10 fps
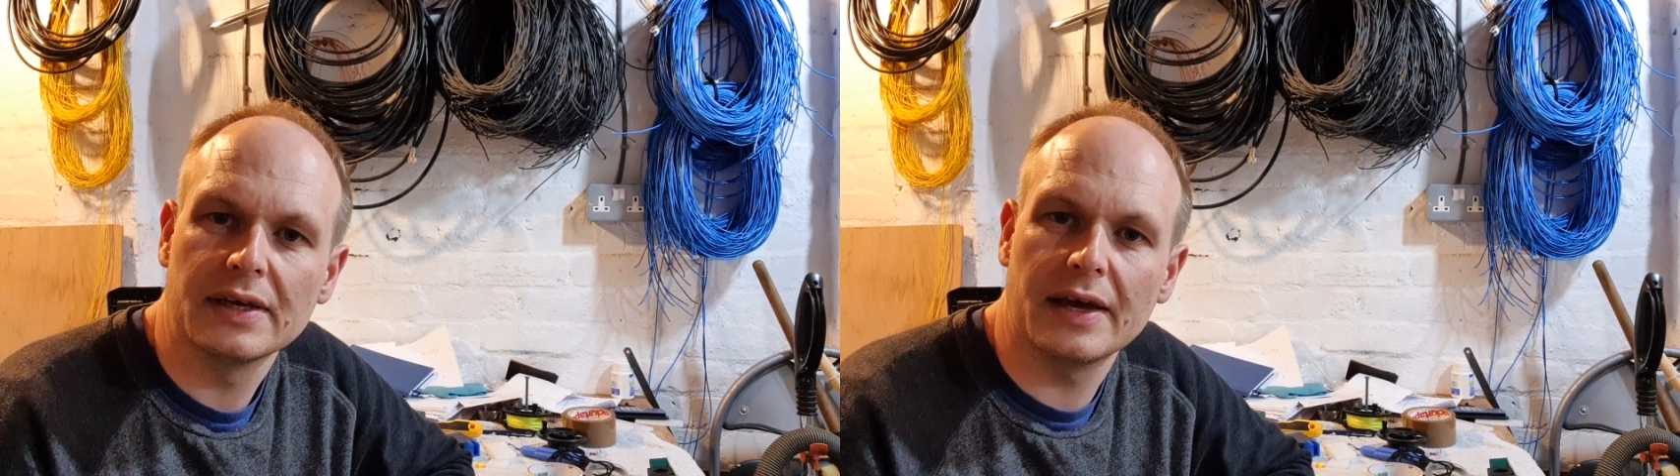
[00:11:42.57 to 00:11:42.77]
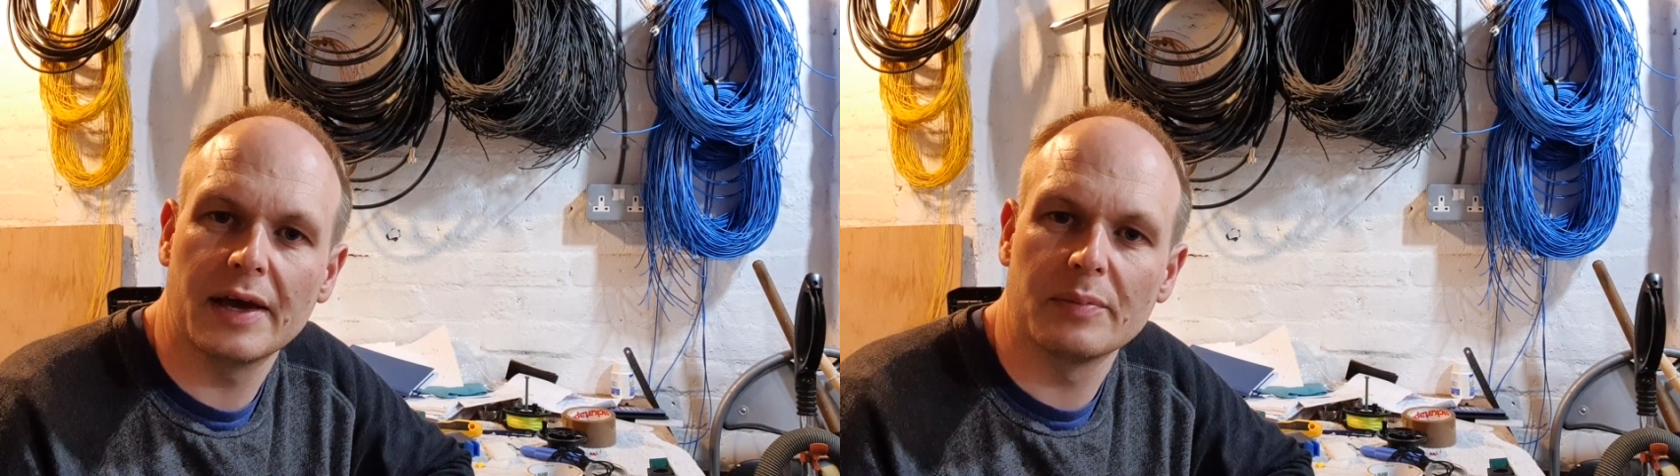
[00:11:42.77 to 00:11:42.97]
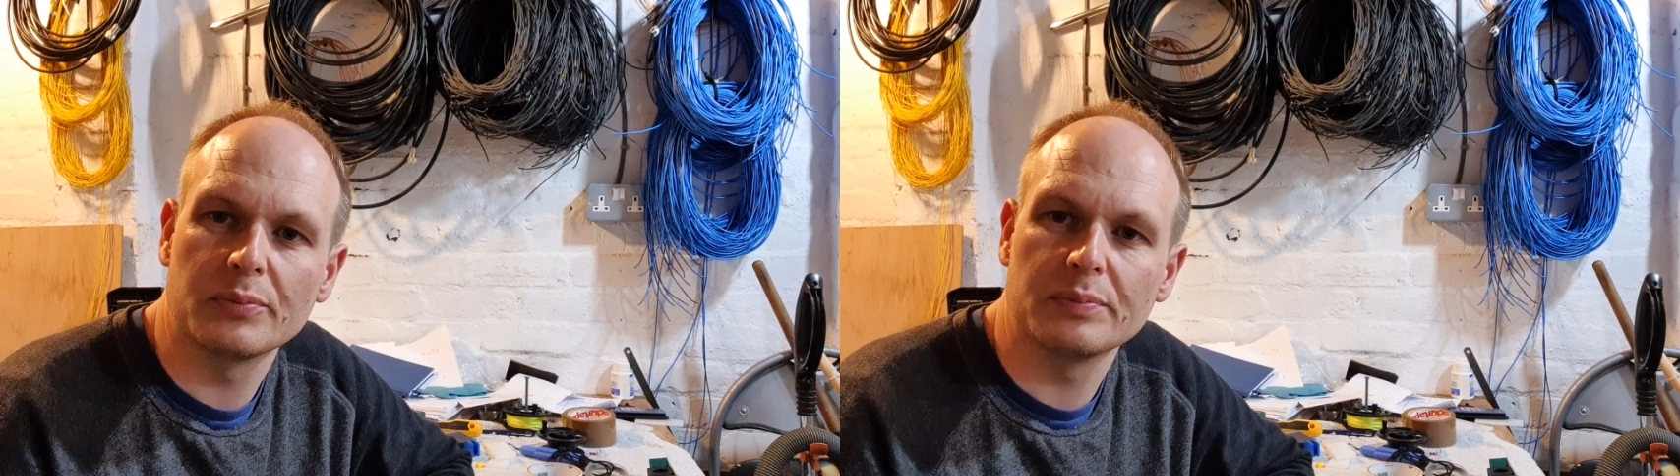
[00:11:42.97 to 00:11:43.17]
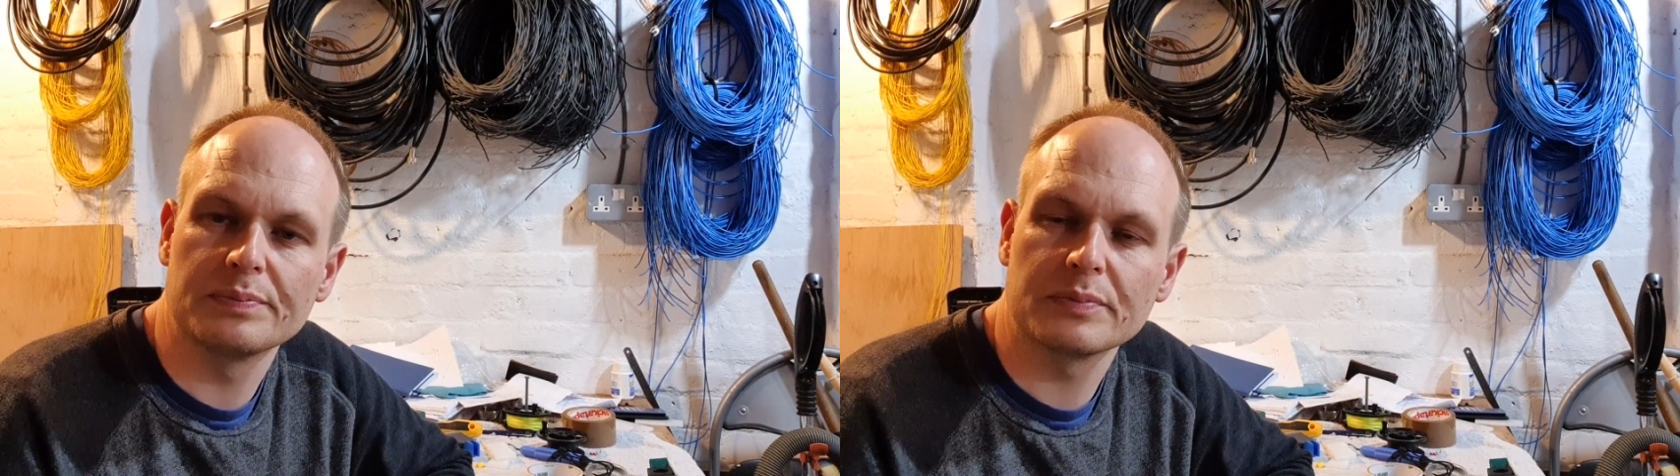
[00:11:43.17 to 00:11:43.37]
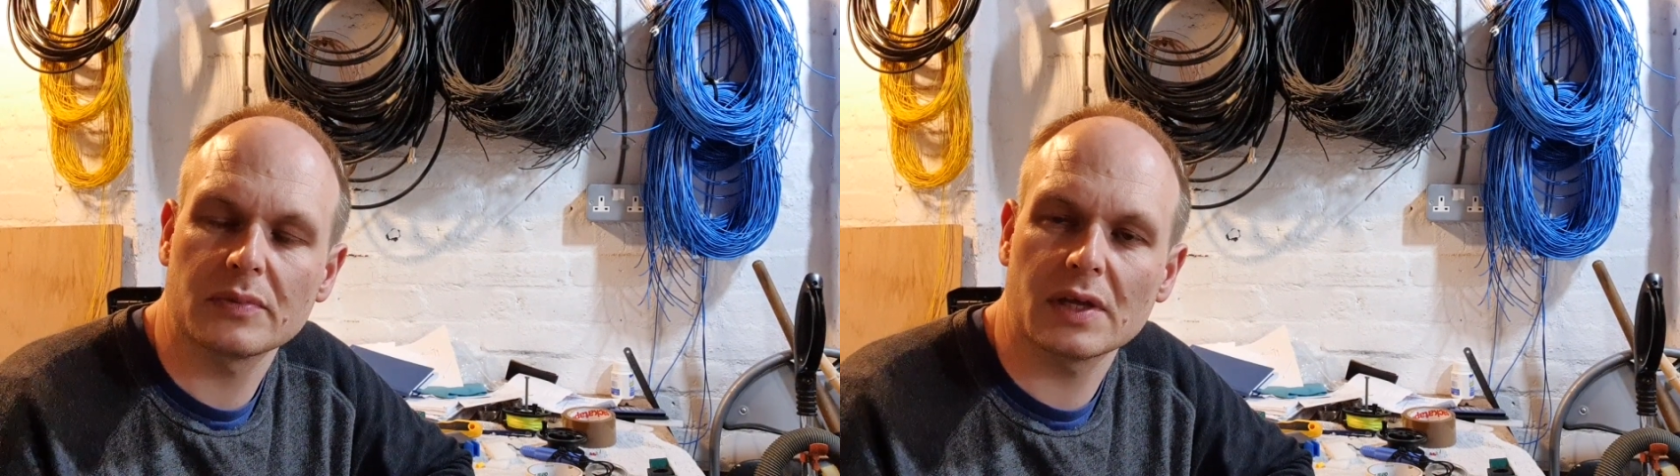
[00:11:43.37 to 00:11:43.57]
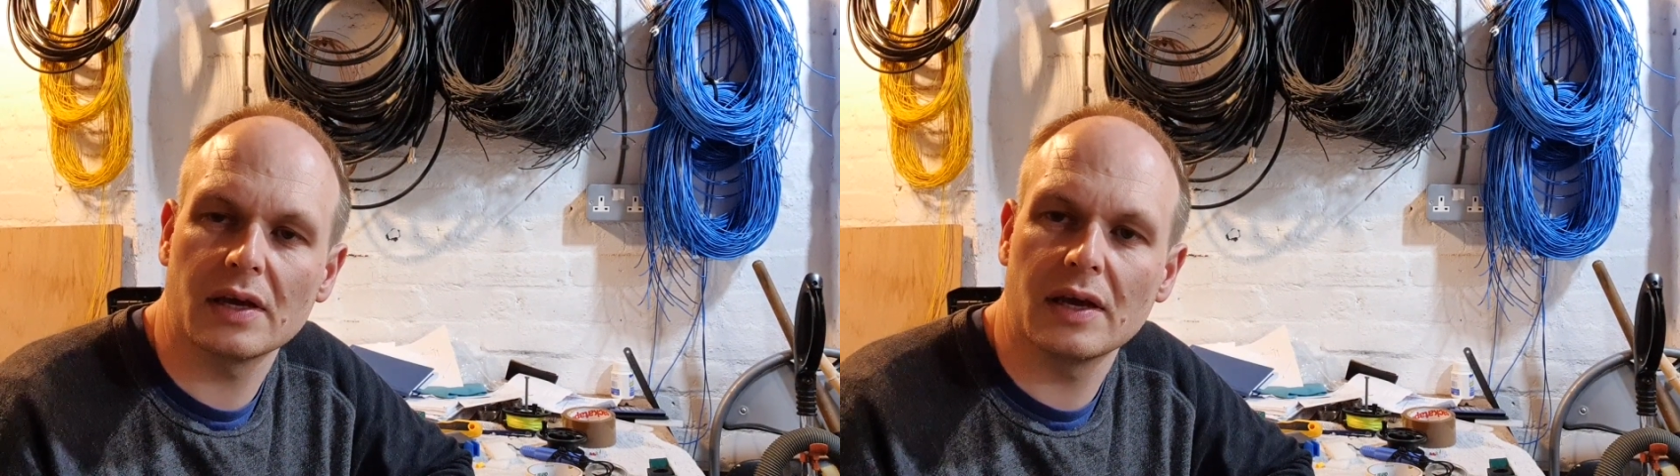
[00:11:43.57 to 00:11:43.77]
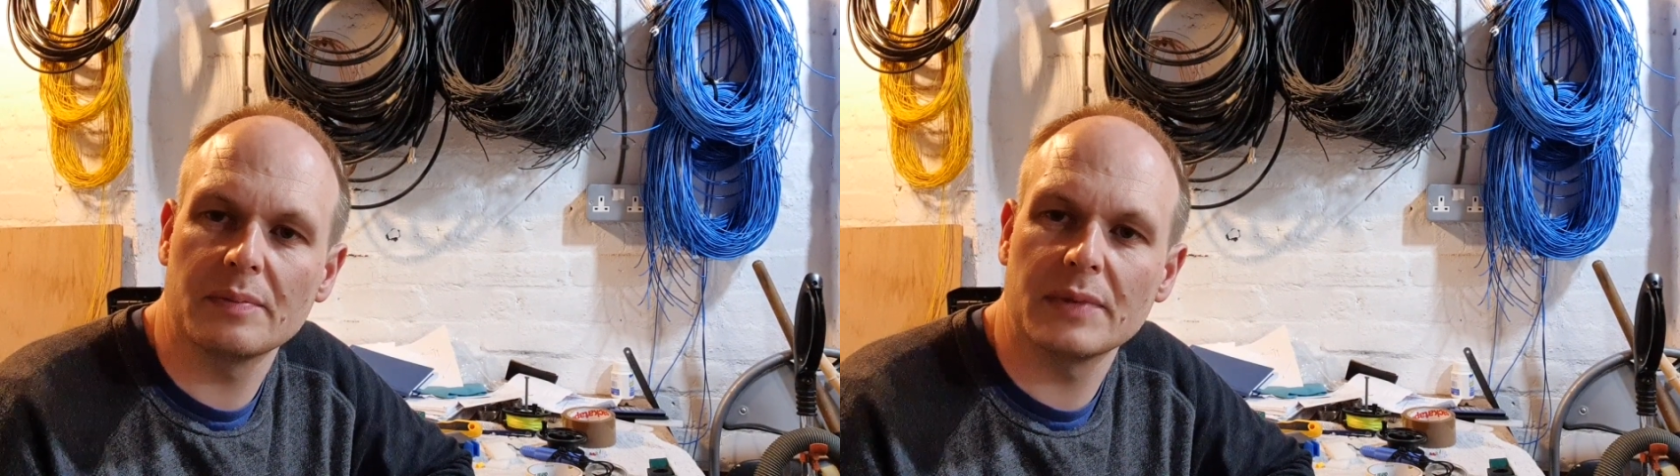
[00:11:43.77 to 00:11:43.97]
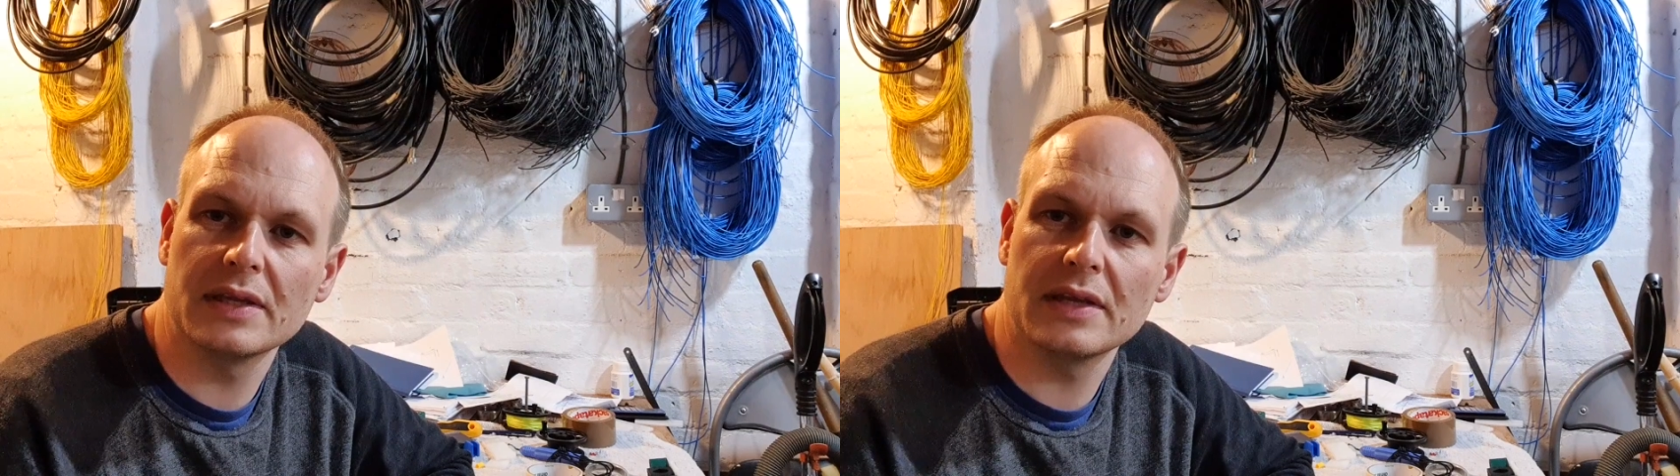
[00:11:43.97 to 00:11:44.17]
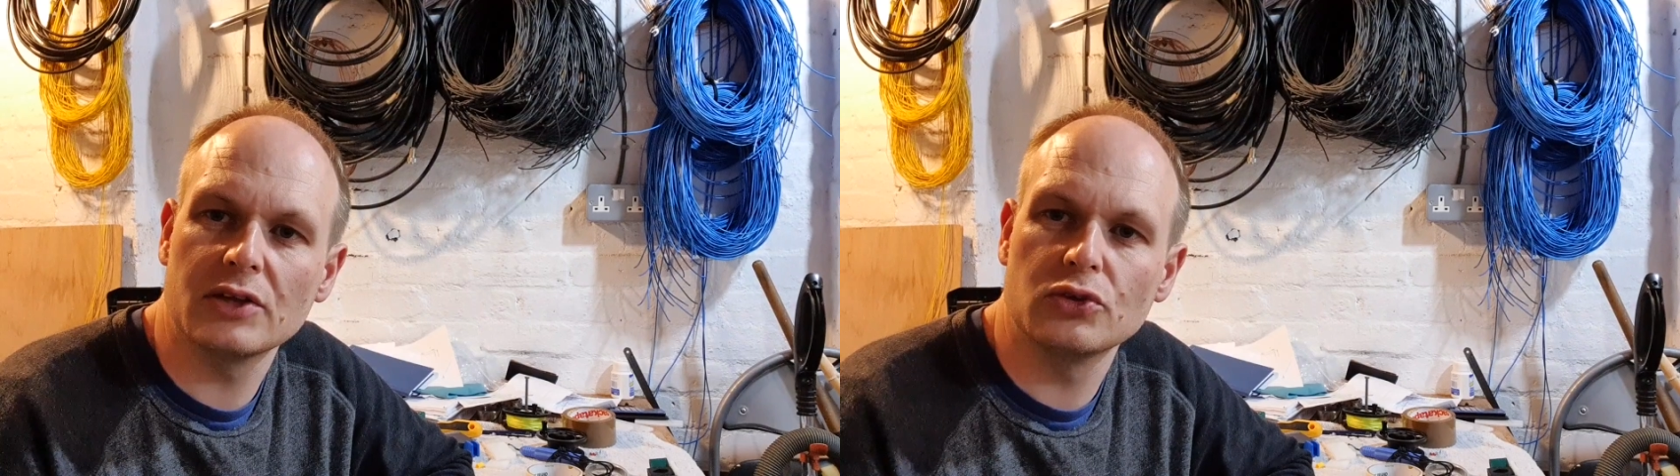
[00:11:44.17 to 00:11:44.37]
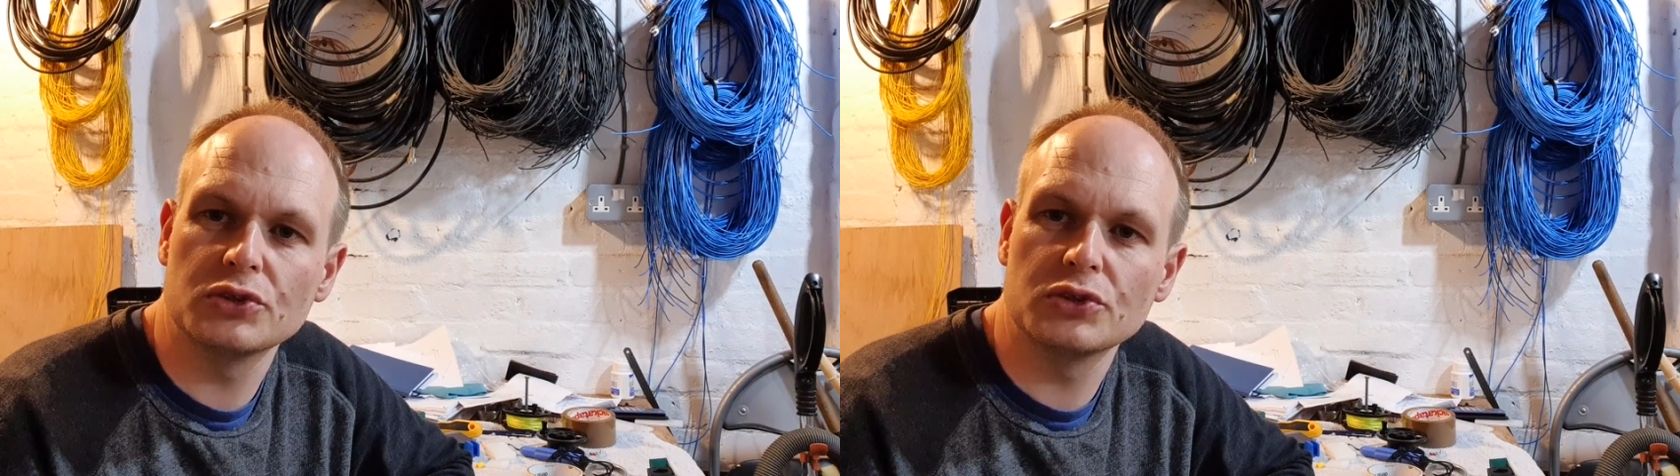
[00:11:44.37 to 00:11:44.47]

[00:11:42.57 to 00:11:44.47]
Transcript: and do